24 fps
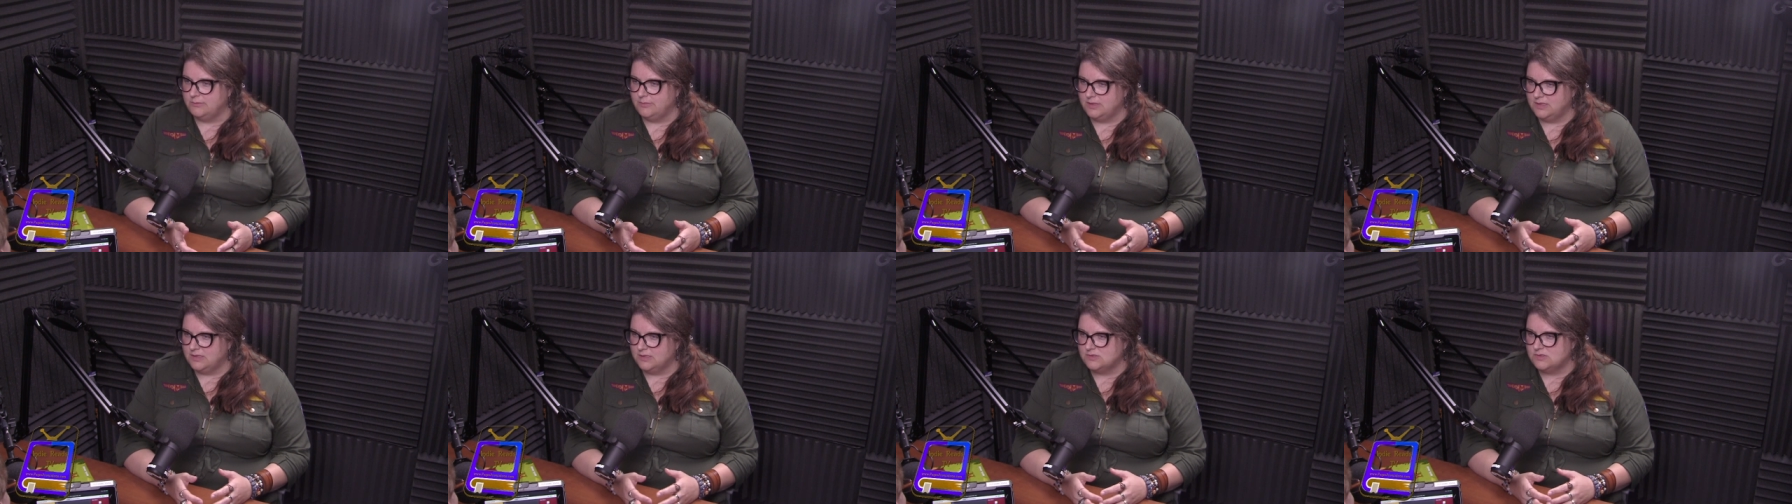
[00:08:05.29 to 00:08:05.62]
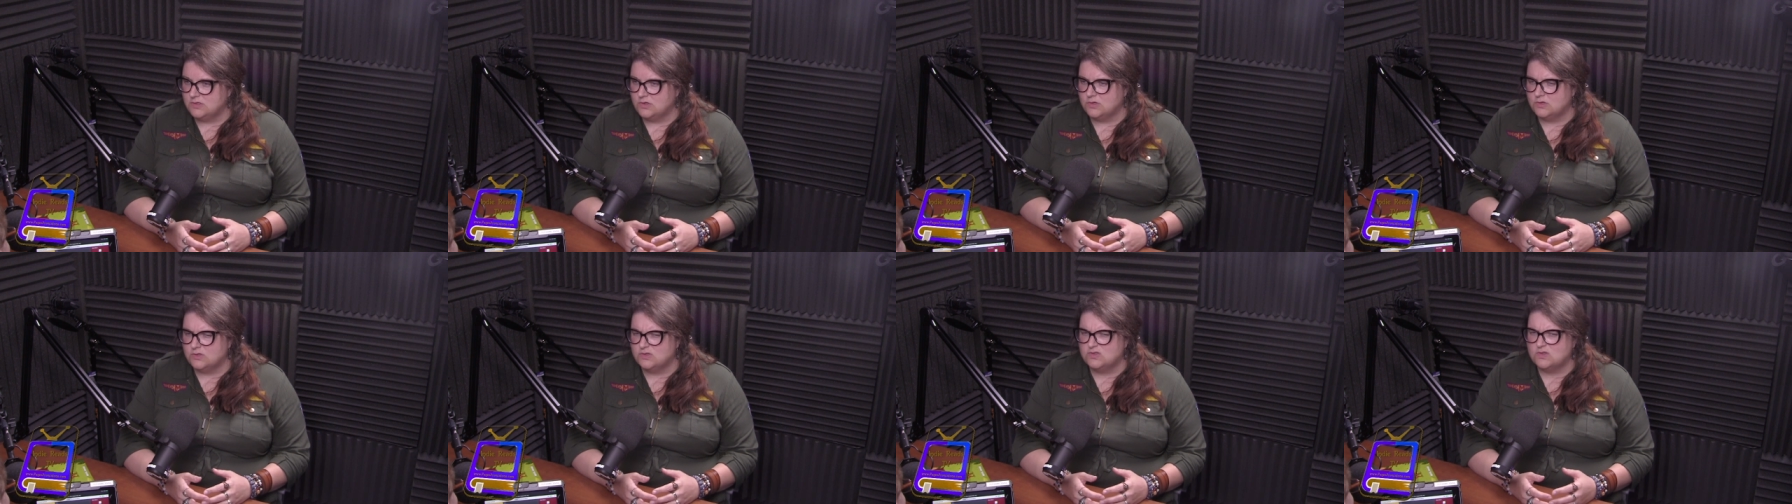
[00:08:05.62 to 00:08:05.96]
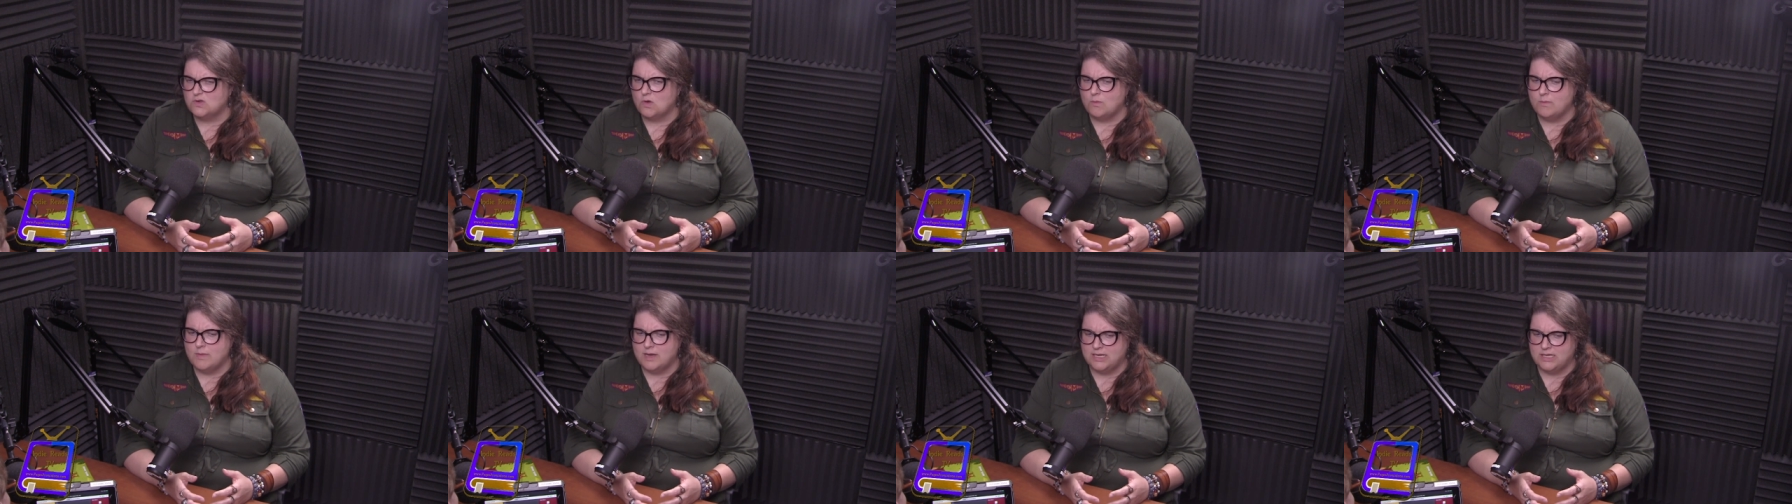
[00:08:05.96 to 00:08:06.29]
Because there are
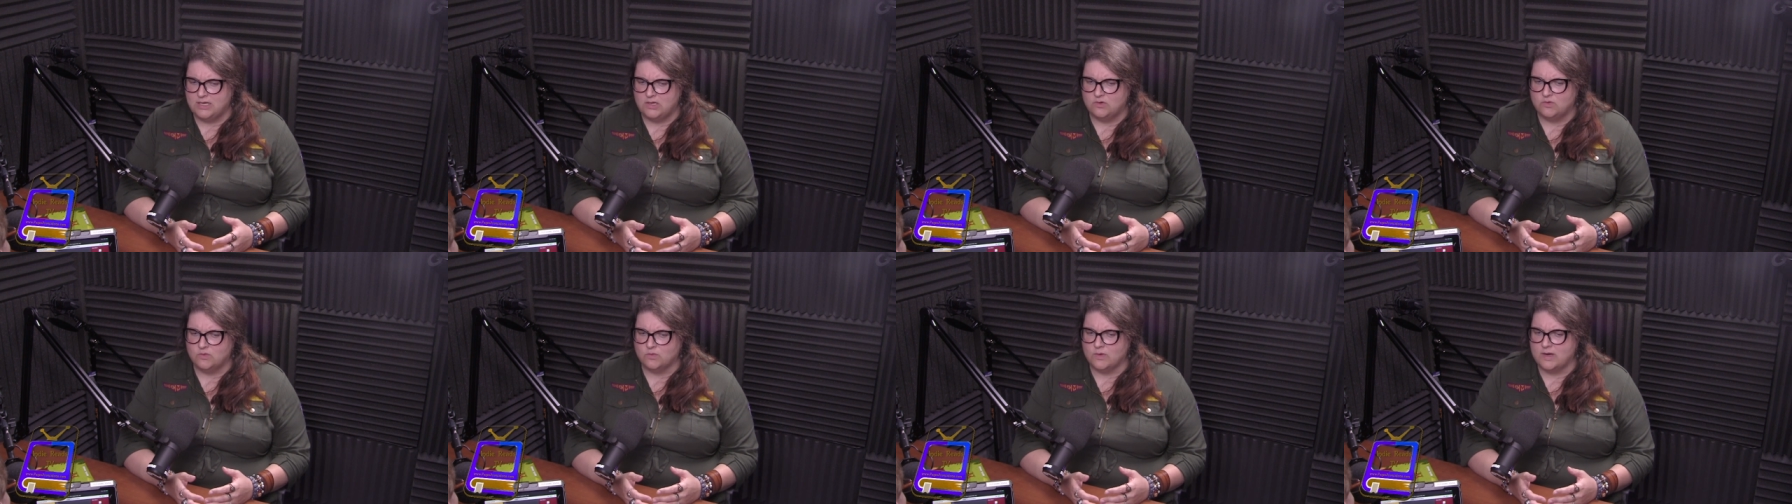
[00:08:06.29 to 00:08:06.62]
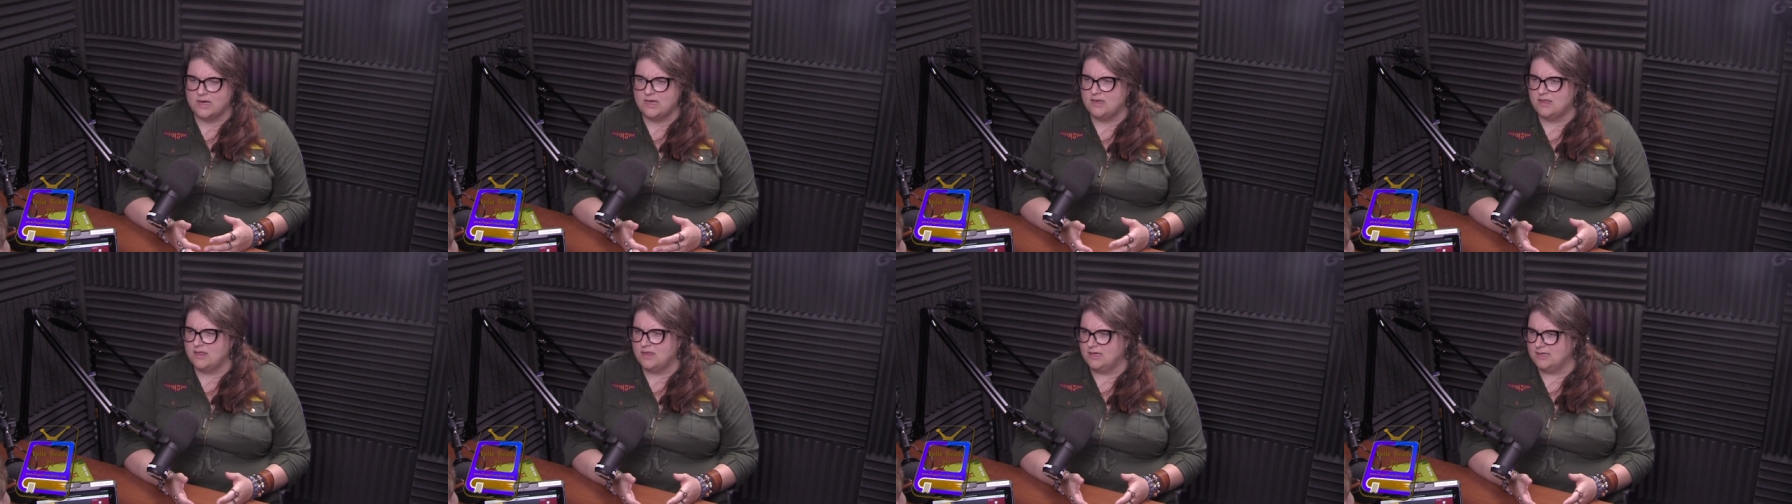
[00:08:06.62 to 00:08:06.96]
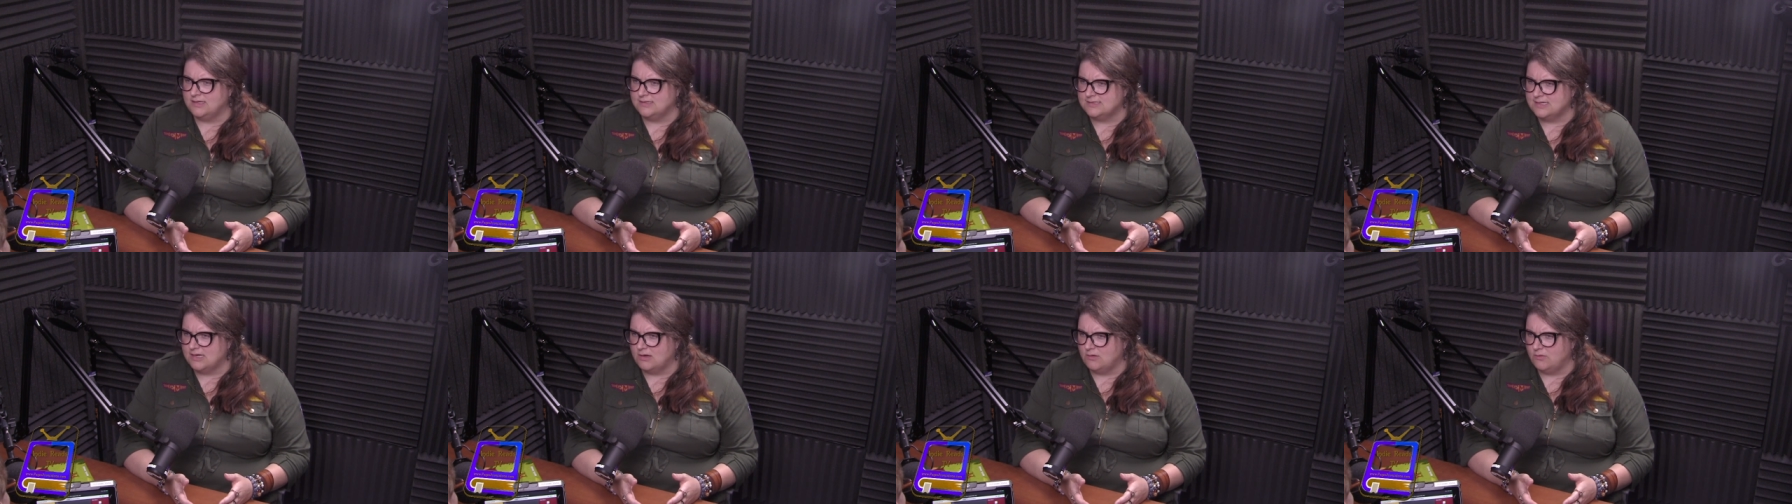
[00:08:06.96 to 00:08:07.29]
so many great
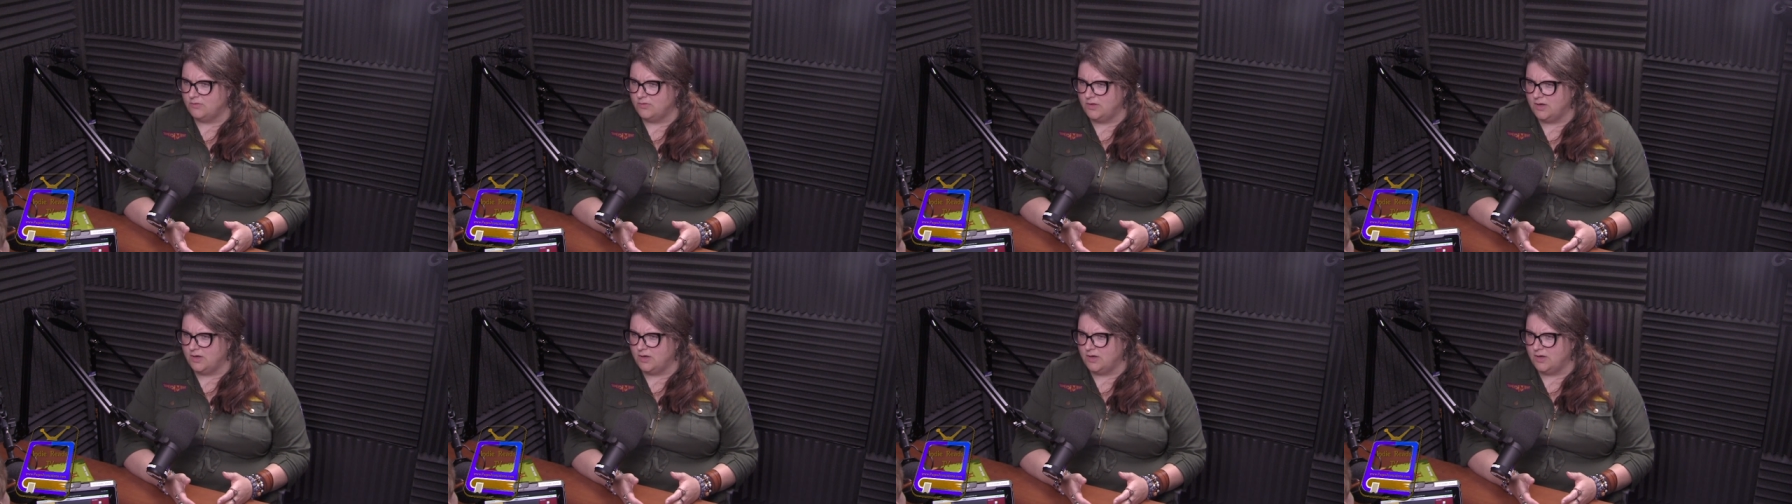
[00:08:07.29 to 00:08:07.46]
things out